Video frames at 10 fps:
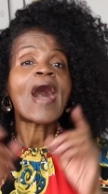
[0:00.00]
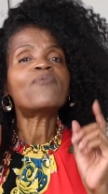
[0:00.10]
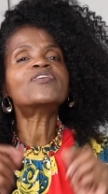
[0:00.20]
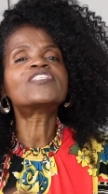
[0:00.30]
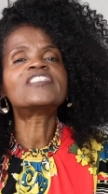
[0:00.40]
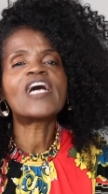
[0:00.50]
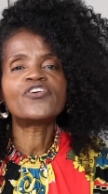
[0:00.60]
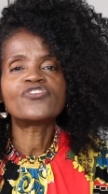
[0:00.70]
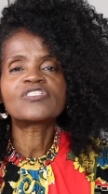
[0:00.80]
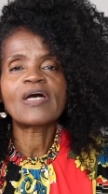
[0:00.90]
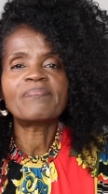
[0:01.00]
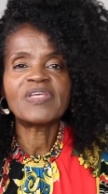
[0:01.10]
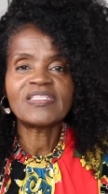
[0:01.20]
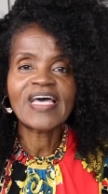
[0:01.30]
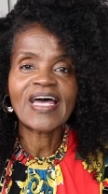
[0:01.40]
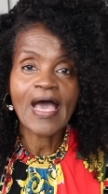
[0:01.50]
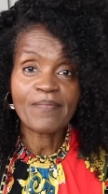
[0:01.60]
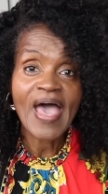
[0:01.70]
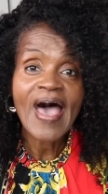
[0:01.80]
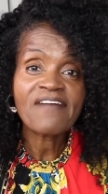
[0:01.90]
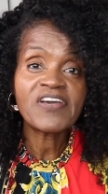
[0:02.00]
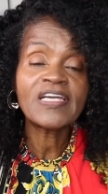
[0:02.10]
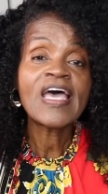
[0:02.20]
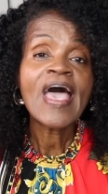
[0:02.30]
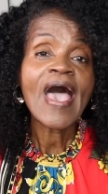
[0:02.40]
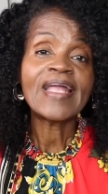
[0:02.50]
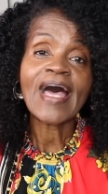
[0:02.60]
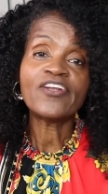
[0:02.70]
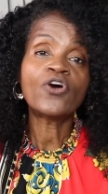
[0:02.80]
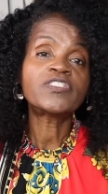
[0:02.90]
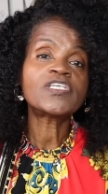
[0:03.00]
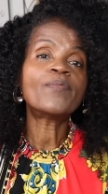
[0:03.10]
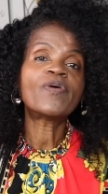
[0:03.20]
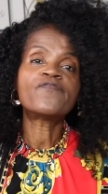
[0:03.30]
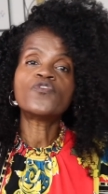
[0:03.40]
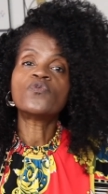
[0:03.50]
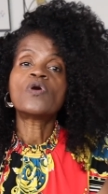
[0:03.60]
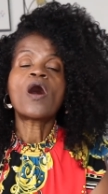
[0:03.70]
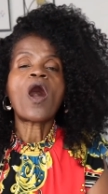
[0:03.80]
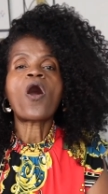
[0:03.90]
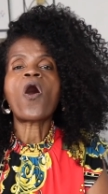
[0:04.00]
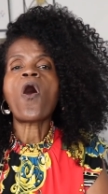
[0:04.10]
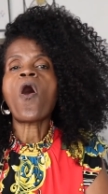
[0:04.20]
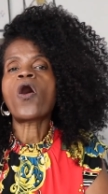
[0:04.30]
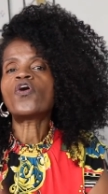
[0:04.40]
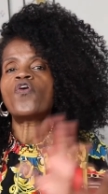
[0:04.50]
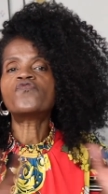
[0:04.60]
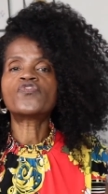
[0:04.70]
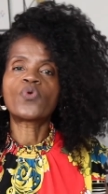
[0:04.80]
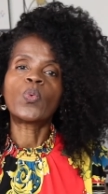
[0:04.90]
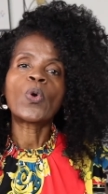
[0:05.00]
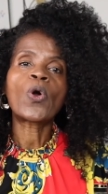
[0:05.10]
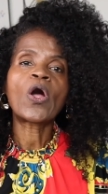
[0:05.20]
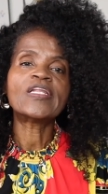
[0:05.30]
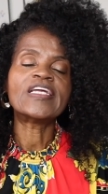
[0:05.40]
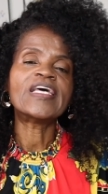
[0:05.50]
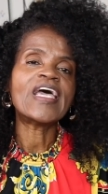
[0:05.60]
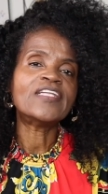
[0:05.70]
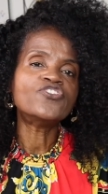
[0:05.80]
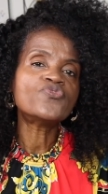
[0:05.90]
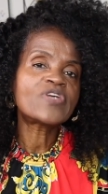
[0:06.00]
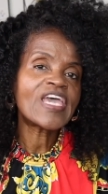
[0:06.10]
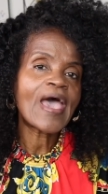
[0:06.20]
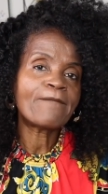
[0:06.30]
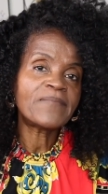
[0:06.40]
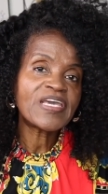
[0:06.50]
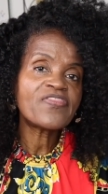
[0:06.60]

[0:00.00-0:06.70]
I want to tell you something that I'm having, and I know some of you are all over the world and, and you can't be